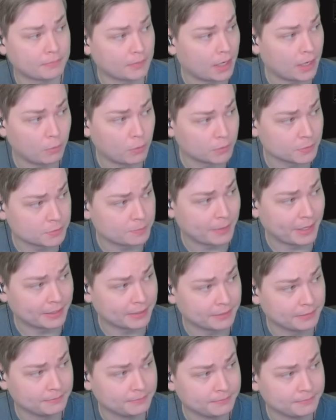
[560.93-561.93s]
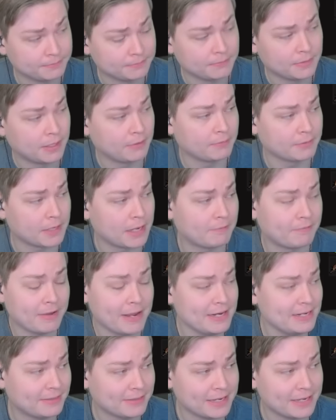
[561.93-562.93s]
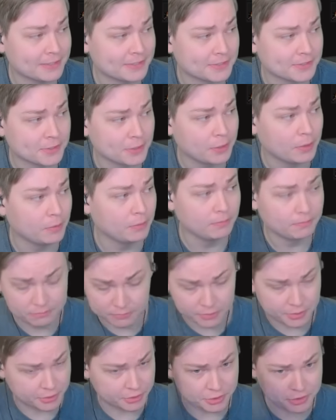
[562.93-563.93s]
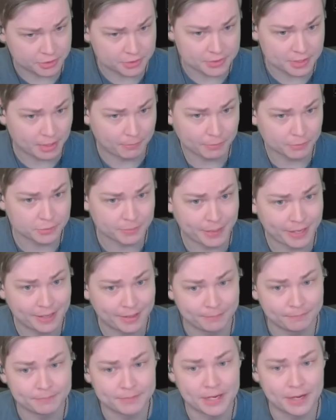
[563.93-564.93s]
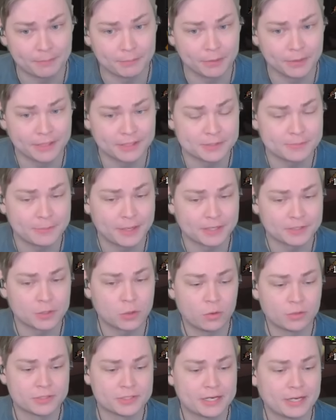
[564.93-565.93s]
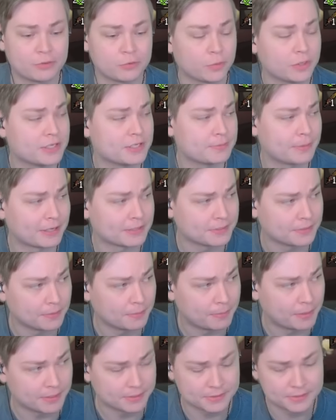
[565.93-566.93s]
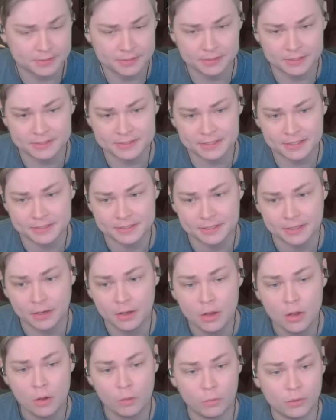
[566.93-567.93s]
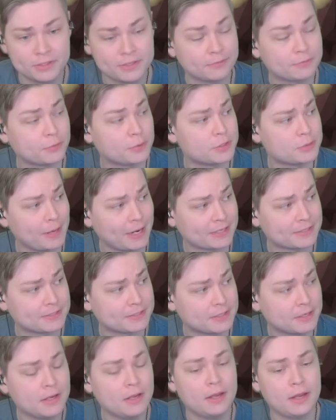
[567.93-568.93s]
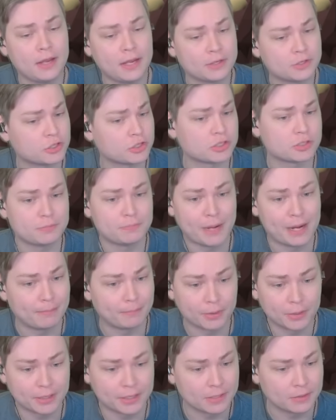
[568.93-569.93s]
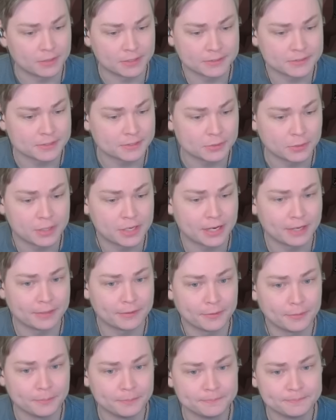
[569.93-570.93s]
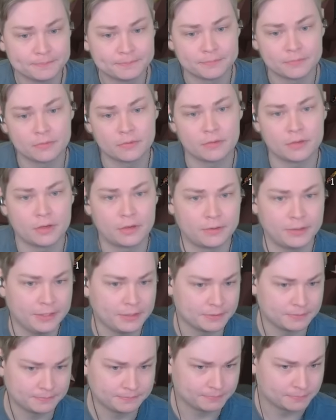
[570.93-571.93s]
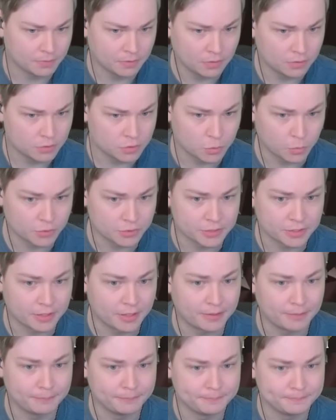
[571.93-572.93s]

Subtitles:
I won't spec. If anything hits a 0, you just double spam the Emberlight specs. The goal is to get 3 specs on the boss. That's the idea. Once you have 3 specs, it's just spam Burning Claws. That's all you got to do. All right? So we'll start.